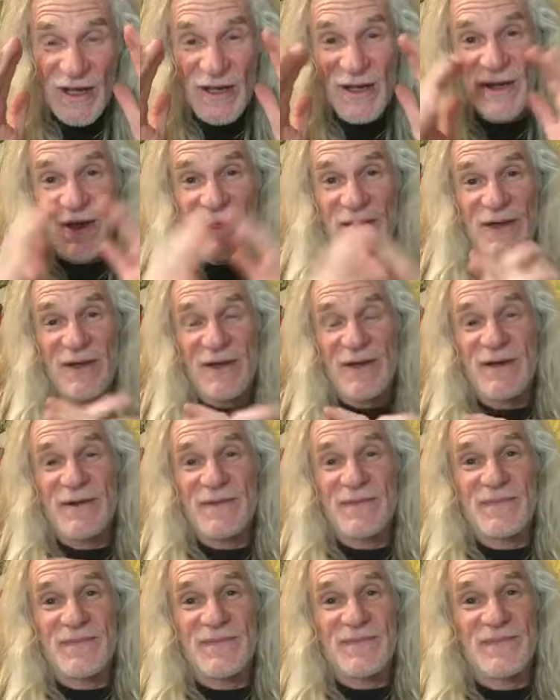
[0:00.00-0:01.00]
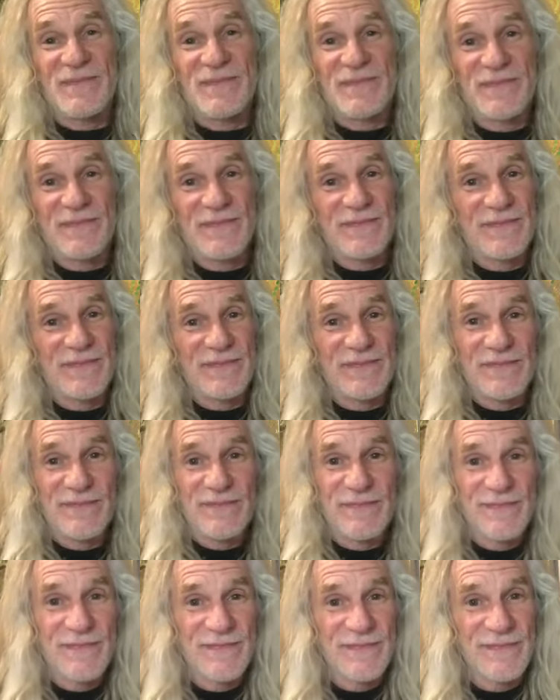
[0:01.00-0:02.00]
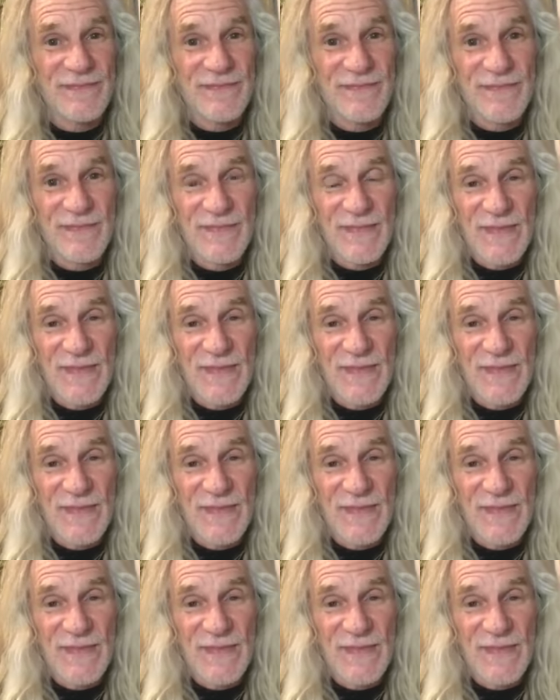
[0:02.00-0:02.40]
Nobody speaks.